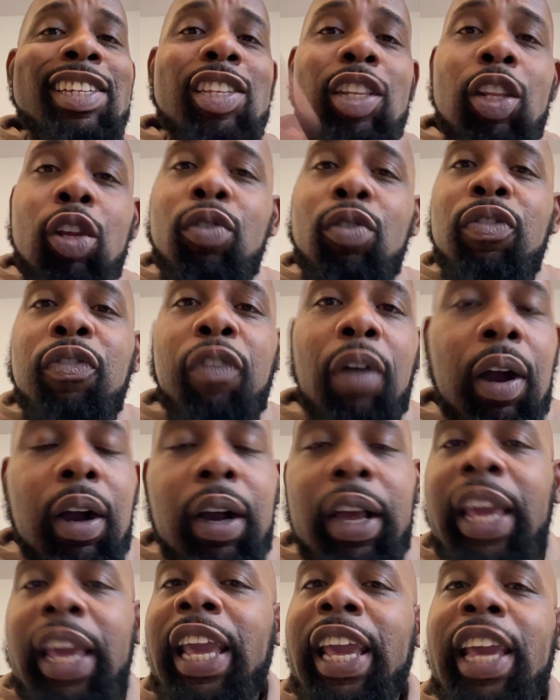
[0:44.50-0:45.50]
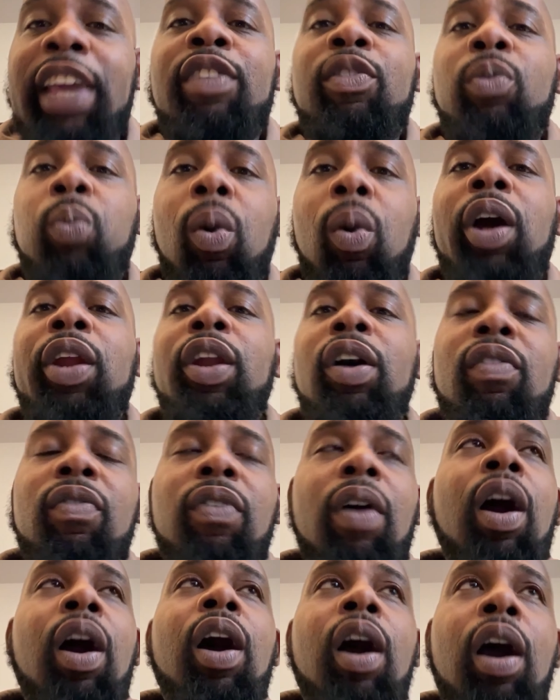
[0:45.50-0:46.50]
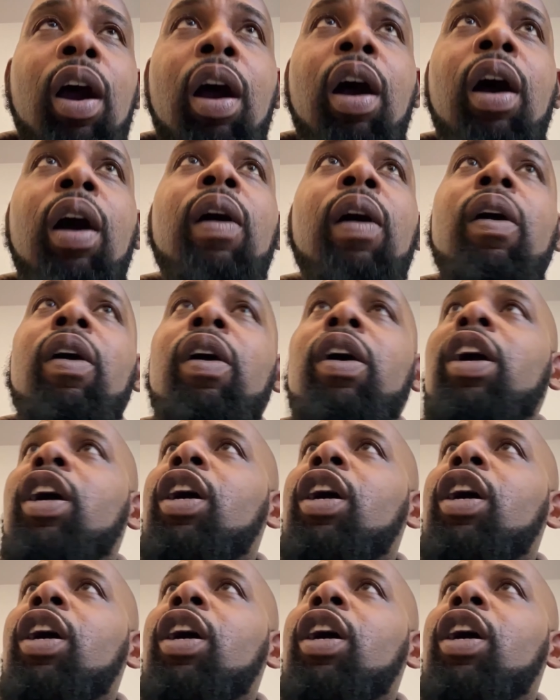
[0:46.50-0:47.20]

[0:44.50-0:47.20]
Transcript: is Luther is one of our